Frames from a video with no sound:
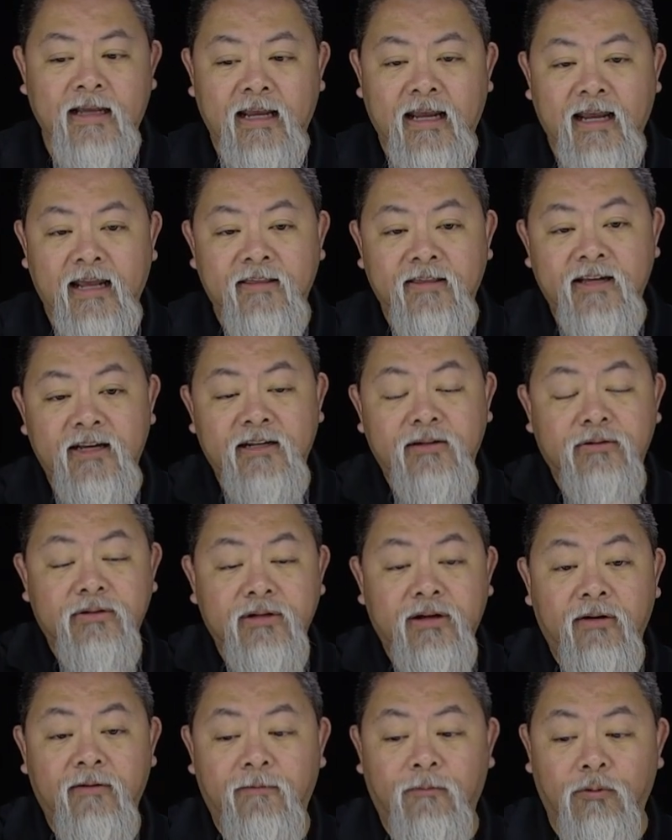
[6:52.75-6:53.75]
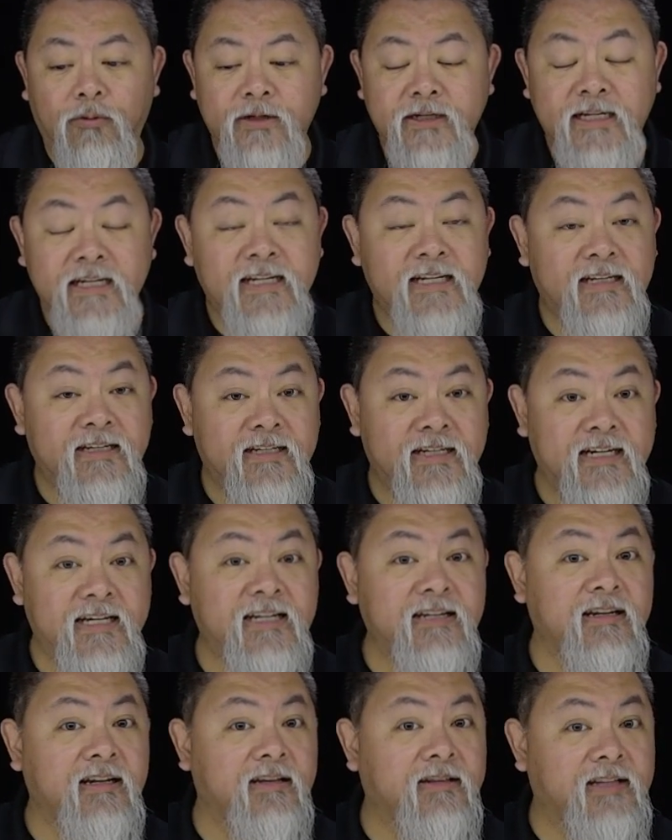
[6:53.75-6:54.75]
and then it will go 14 and
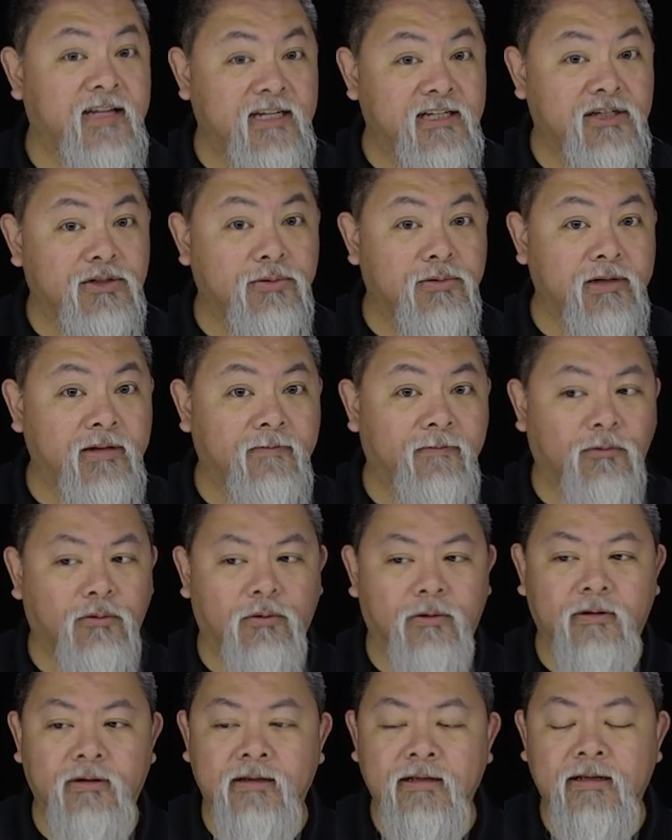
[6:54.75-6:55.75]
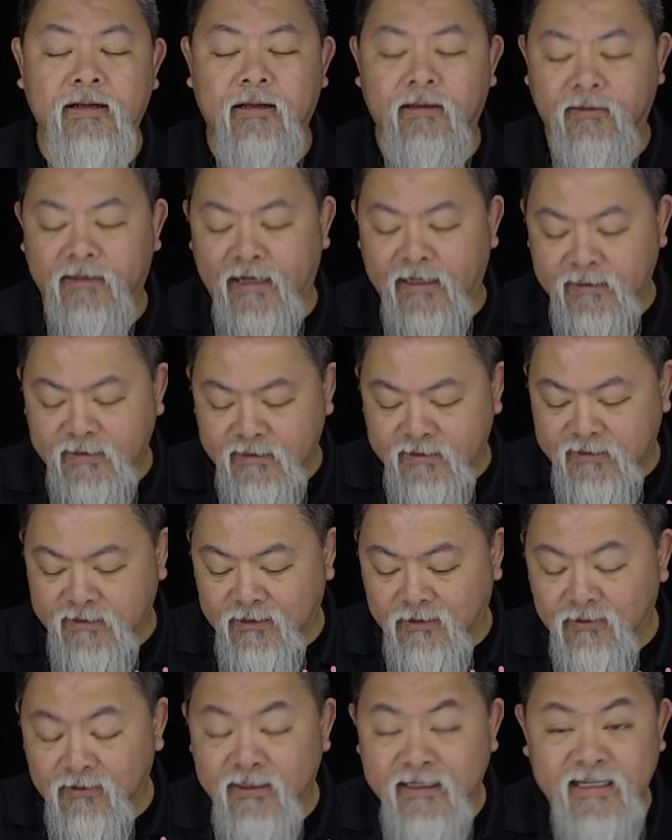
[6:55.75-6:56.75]
10, that's 24. That is
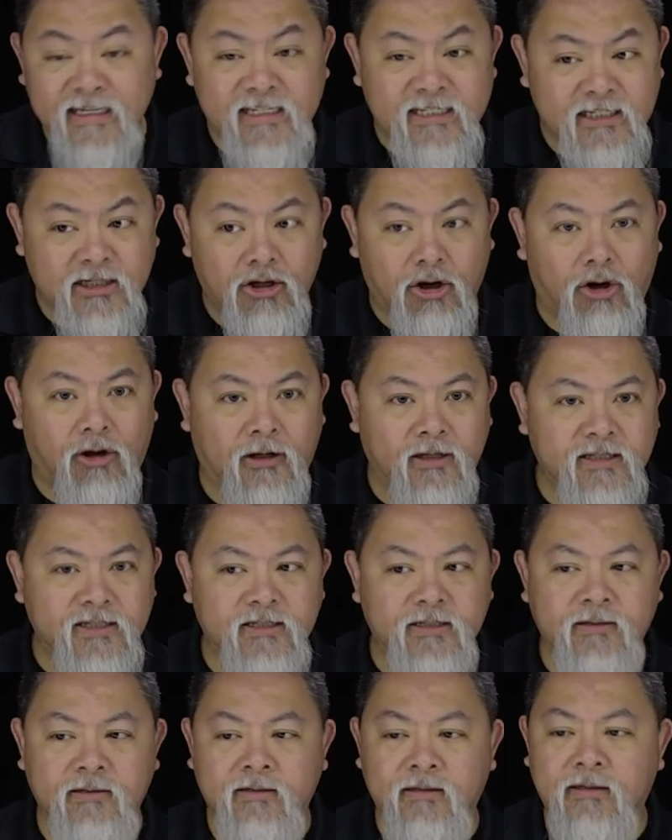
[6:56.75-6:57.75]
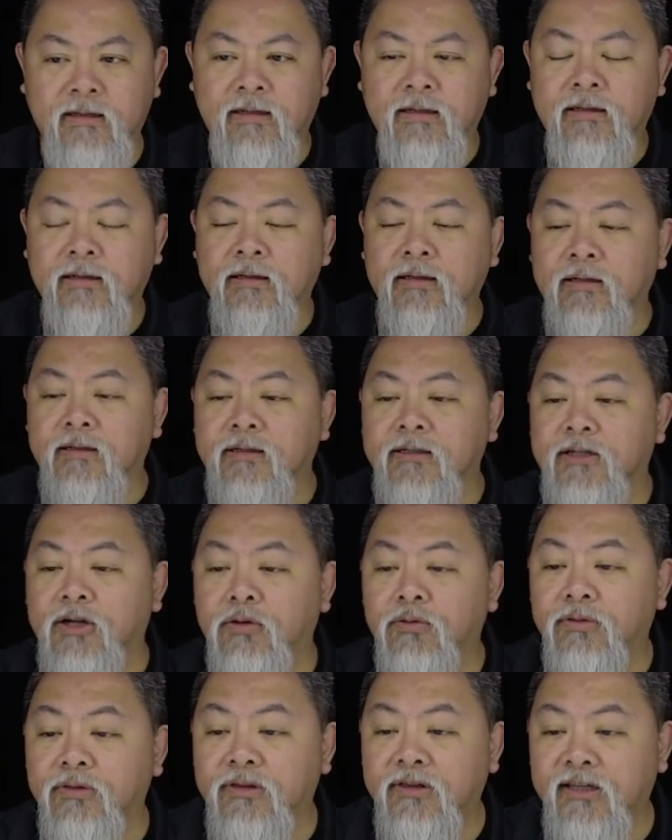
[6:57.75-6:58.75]
the least cost.
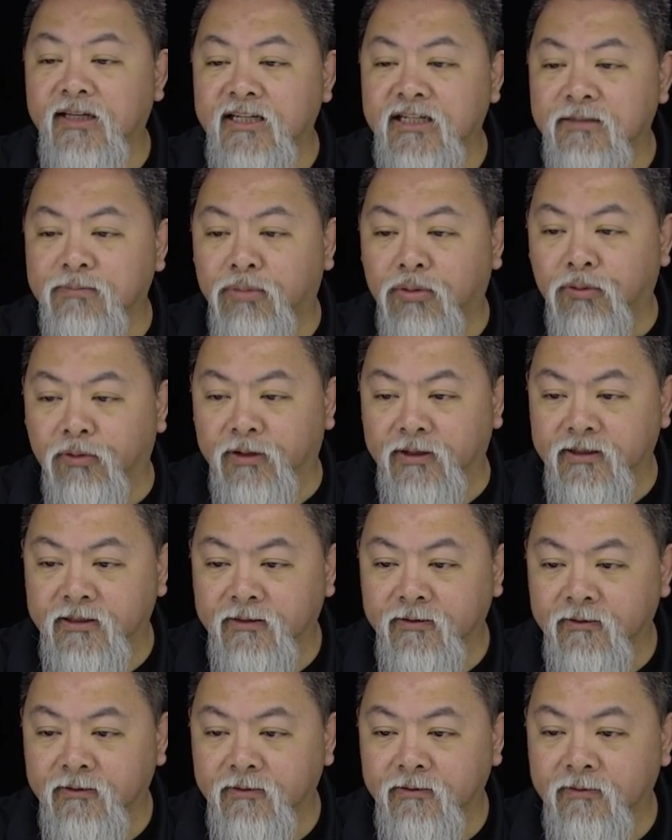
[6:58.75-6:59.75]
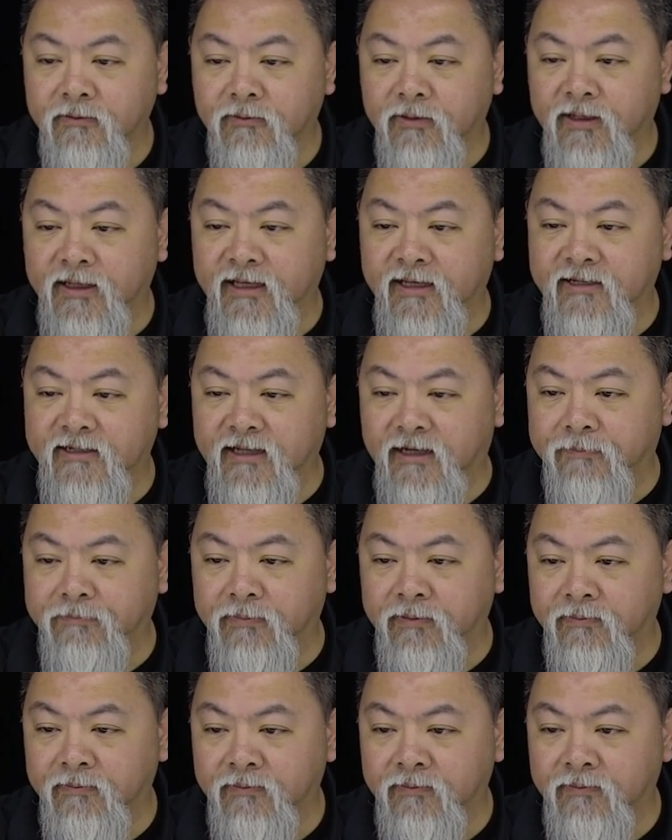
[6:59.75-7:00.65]
So this port will end up